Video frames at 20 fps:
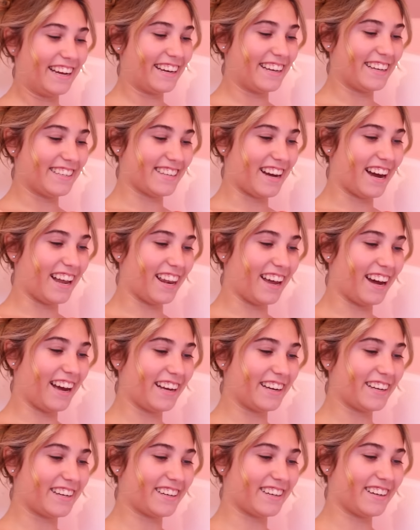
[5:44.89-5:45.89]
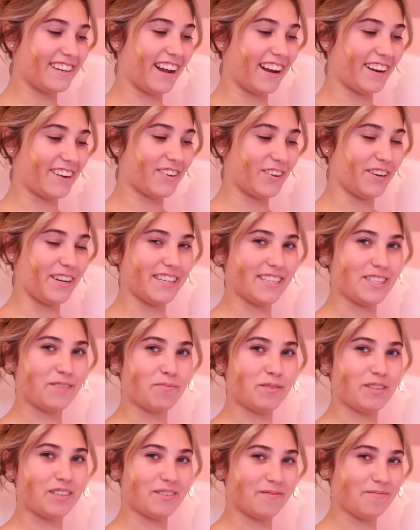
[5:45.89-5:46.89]
because I like, like
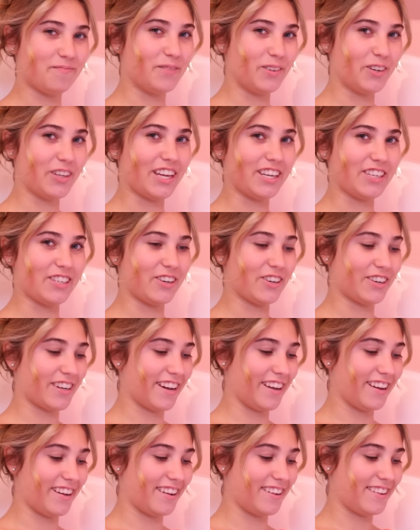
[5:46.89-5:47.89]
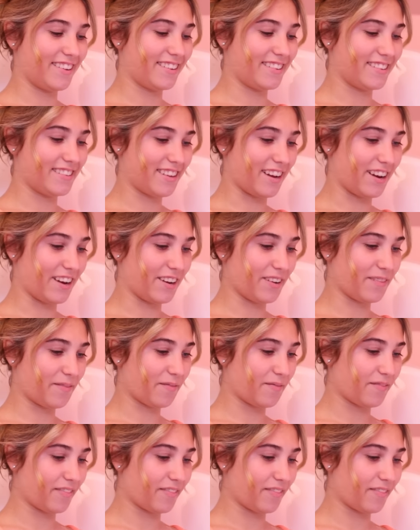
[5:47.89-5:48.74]
crisps more than chocolate, so.